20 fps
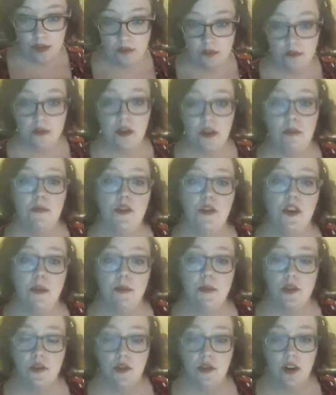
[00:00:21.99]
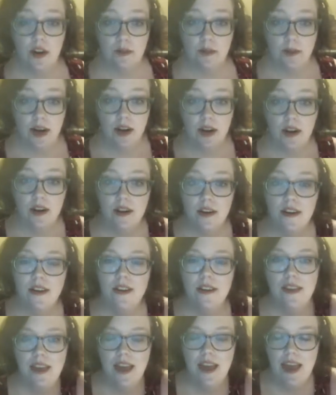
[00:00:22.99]
from Shoppers Drug Mart,
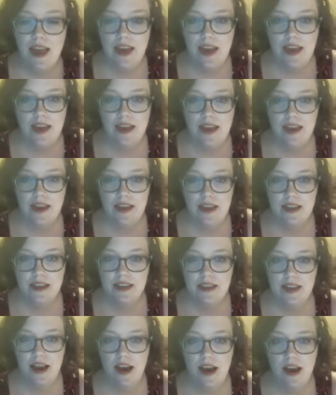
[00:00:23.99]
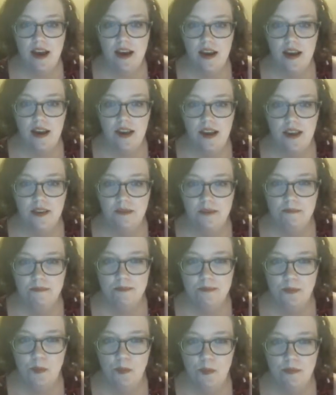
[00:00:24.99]
and I
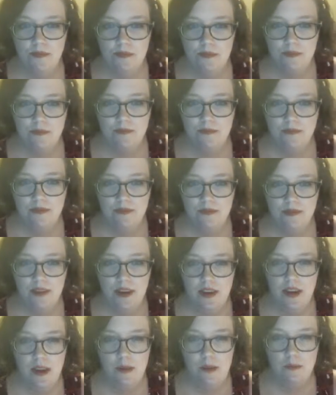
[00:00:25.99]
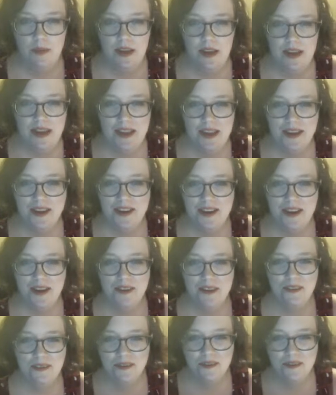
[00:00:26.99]
am lucky enough